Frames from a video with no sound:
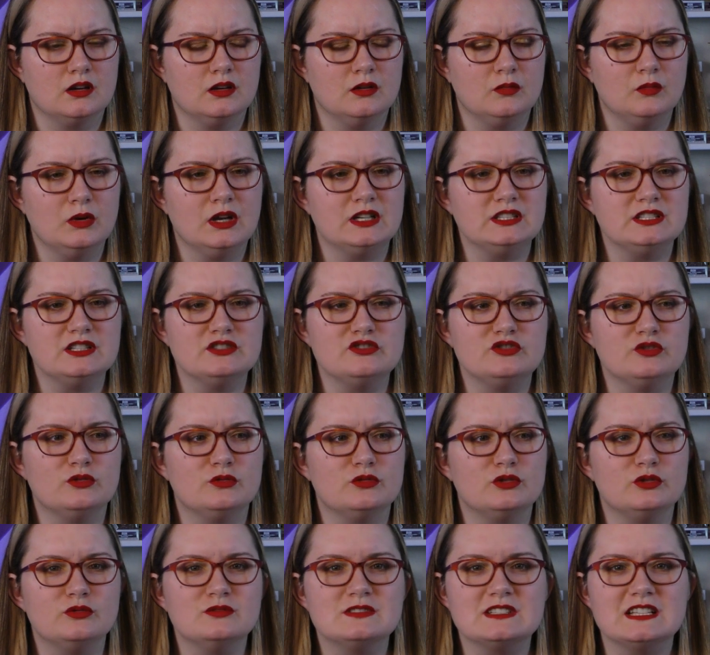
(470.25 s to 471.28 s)
What did you
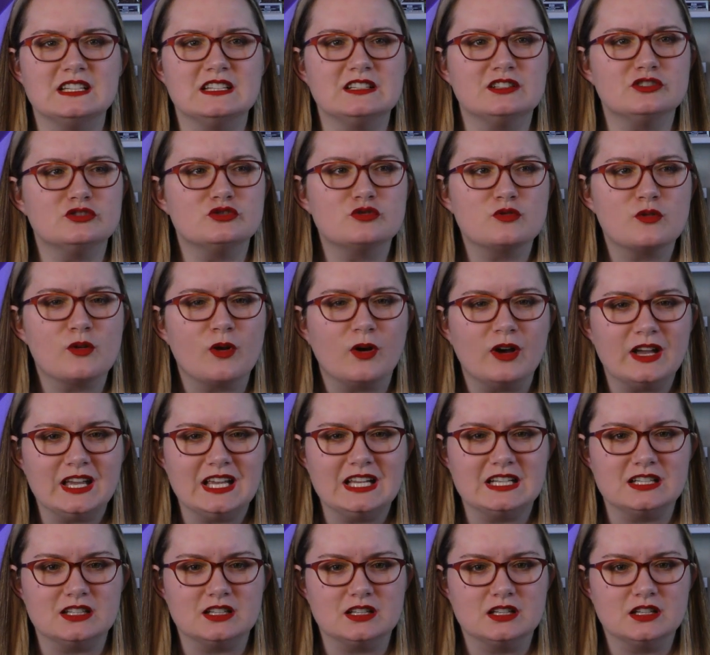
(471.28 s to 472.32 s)
lose in
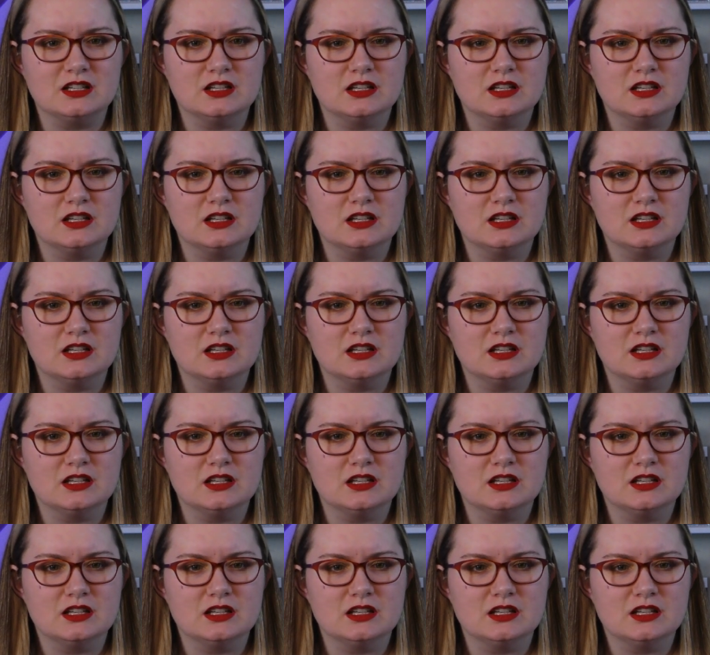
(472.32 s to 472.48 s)
Detroit?